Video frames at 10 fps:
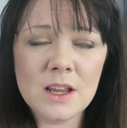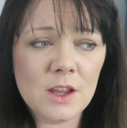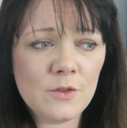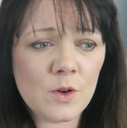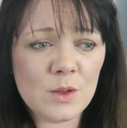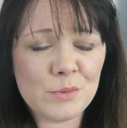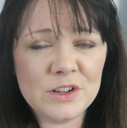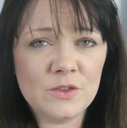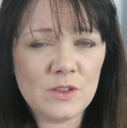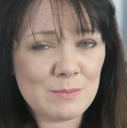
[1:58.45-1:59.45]
you've got the
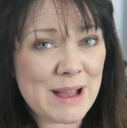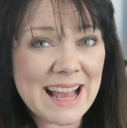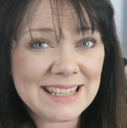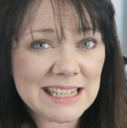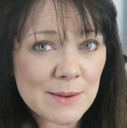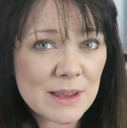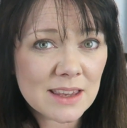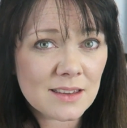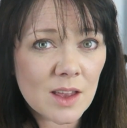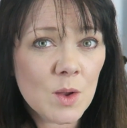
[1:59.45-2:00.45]
pressure of the
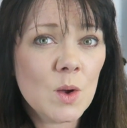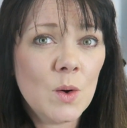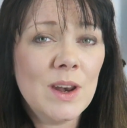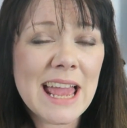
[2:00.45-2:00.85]
pandemic going on